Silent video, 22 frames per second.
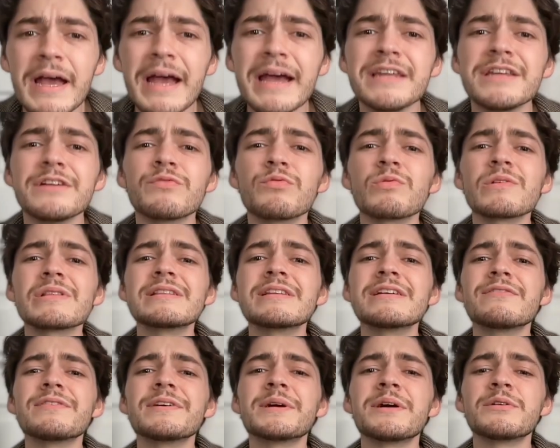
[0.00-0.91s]
And if we're
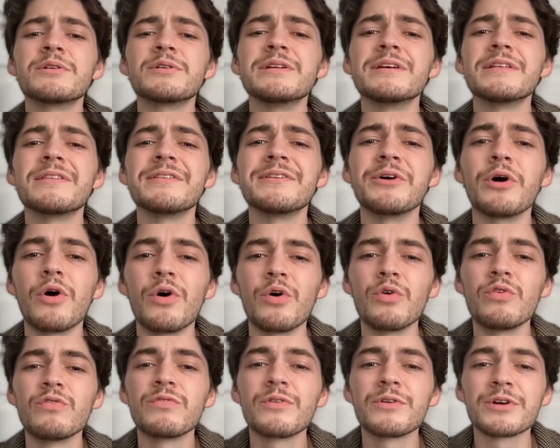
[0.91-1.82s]
living underneath the
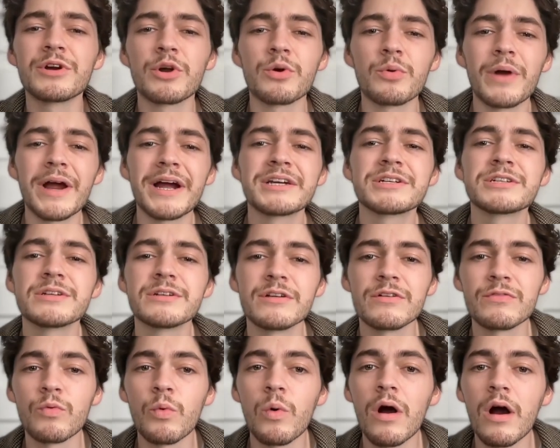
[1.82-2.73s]

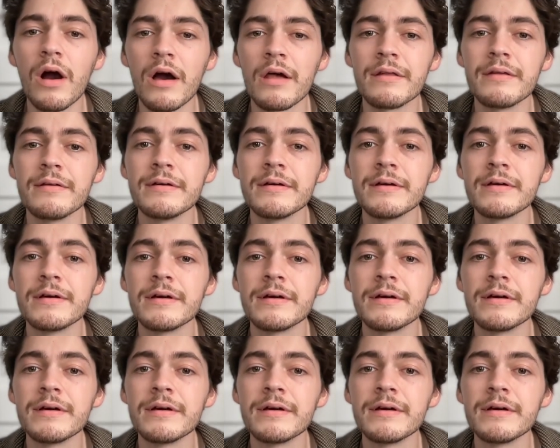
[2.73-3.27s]
overcorrection of one,